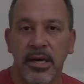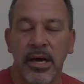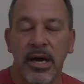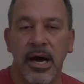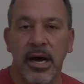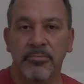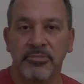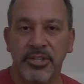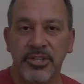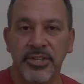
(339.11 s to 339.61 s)

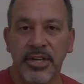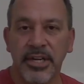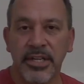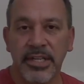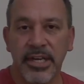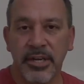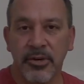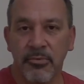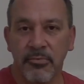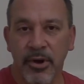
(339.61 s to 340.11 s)
I'm just going to
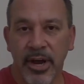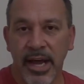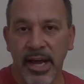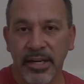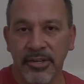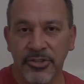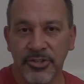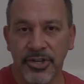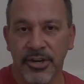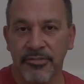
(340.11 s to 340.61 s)
take a
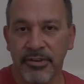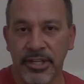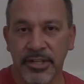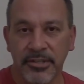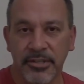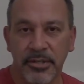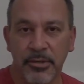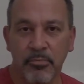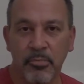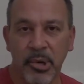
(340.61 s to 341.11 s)
rag, shove it
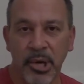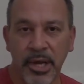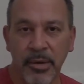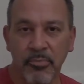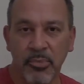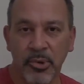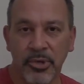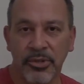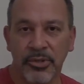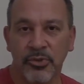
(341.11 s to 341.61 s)
into the
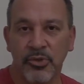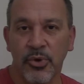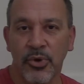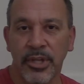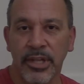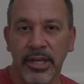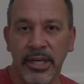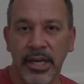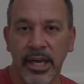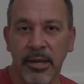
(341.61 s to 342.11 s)
pipe where the
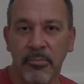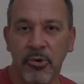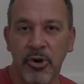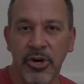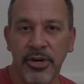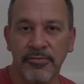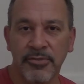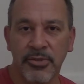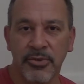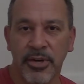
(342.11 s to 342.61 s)
toilet came
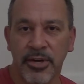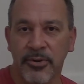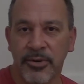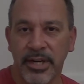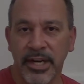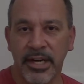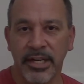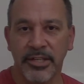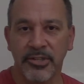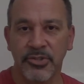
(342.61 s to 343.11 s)
off so I don't
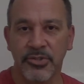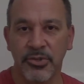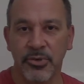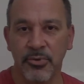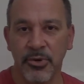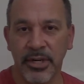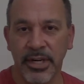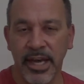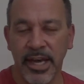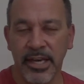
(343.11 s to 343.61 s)
get any
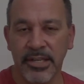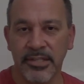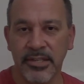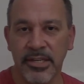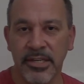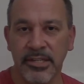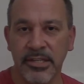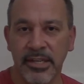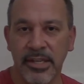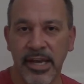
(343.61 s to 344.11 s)
sewer gas
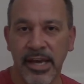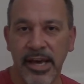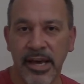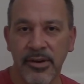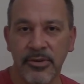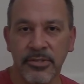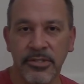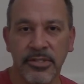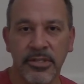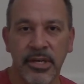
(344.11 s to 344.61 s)
into the
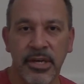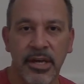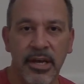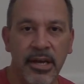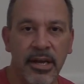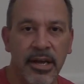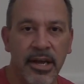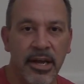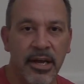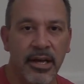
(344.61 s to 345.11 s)
house.
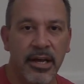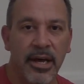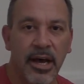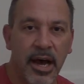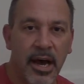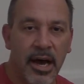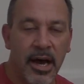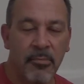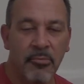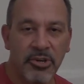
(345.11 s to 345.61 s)

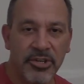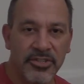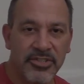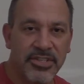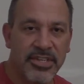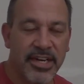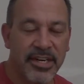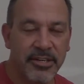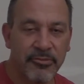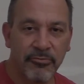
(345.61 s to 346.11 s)
I'm on the
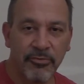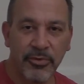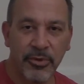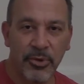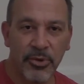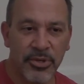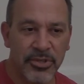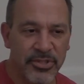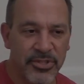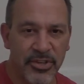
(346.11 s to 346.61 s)
second
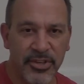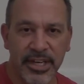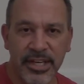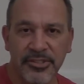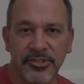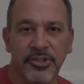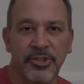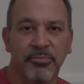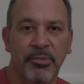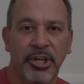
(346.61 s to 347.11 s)
floor, so
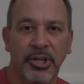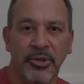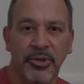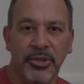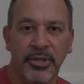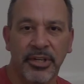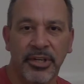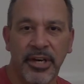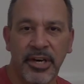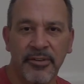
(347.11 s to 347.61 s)
that should be
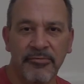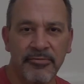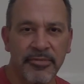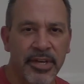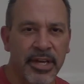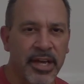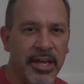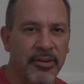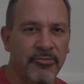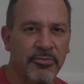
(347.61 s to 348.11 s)
good
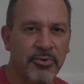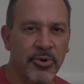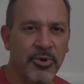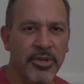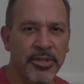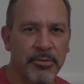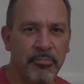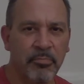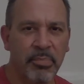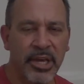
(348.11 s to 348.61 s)
enough. If you're
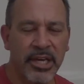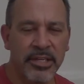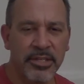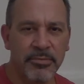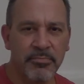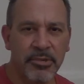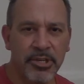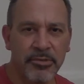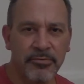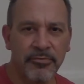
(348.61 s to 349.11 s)
on the
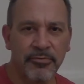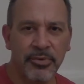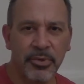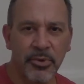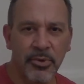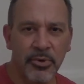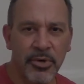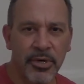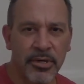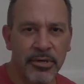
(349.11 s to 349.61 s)
basement
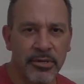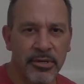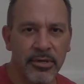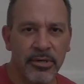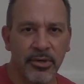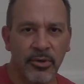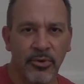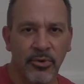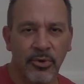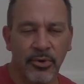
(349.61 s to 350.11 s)

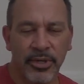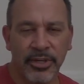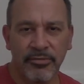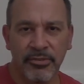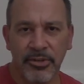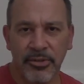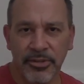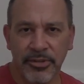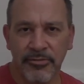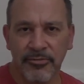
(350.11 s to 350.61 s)
floor or
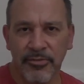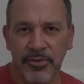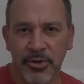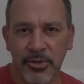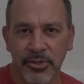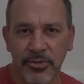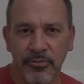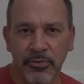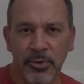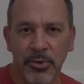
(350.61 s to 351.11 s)
even on the
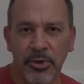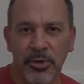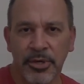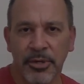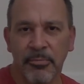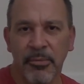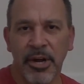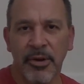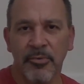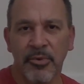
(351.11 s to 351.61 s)
first floor,
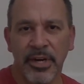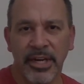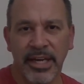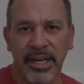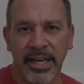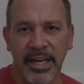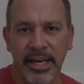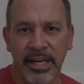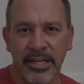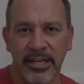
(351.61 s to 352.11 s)
you might want to
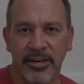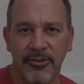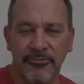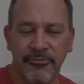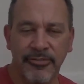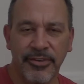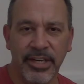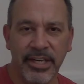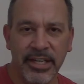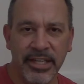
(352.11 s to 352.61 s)
get a
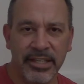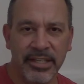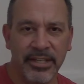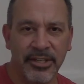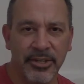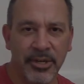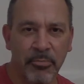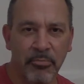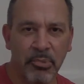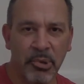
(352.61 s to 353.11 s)
fitting that
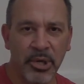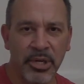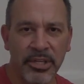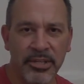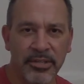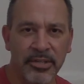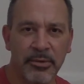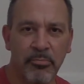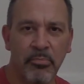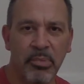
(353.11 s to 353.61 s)
you could put
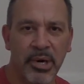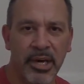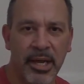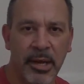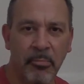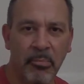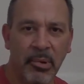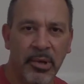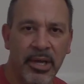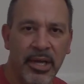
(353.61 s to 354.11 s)
into the
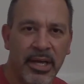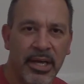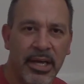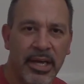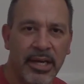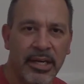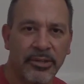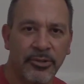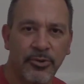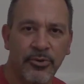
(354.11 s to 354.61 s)
pipe
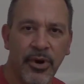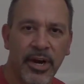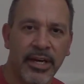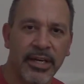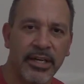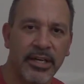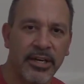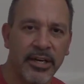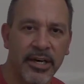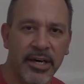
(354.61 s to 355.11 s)
and crank
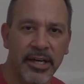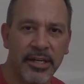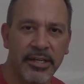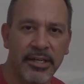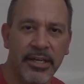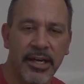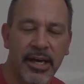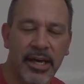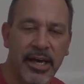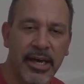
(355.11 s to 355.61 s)
a
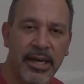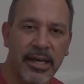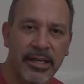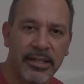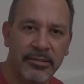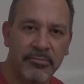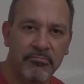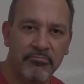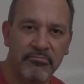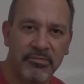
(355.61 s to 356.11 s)
nut
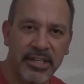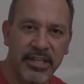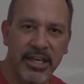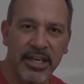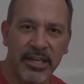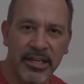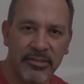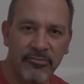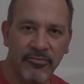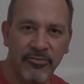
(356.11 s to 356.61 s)
and
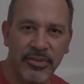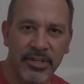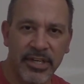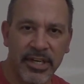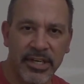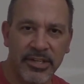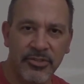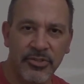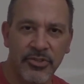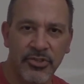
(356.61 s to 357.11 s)
get a
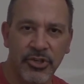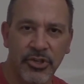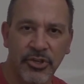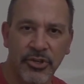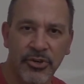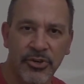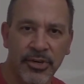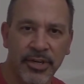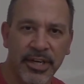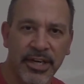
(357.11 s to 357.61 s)
nice
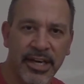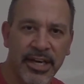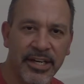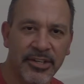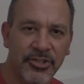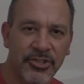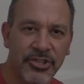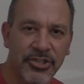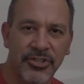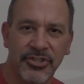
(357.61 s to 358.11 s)
secure
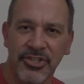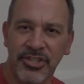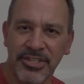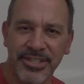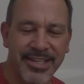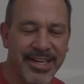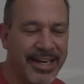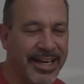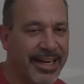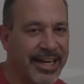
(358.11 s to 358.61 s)
connection
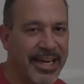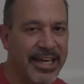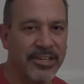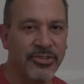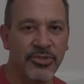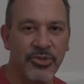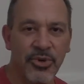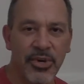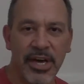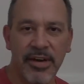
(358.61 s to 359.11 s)
just in
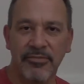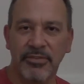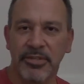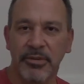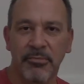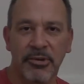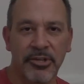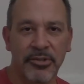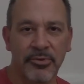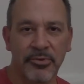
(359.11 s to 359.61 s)
case you have
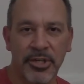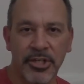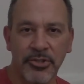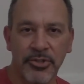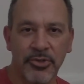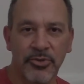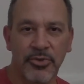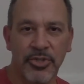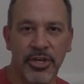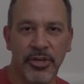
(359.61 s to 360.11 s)
some other
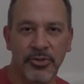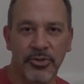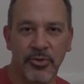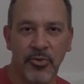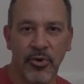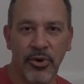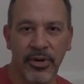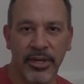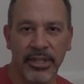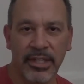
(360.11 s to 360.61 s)
issues
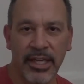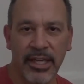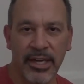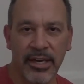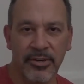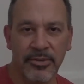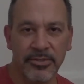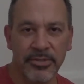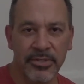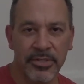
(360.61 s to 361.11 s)
elsewhere in the
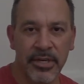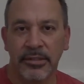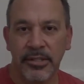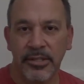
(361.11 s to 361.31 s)
house.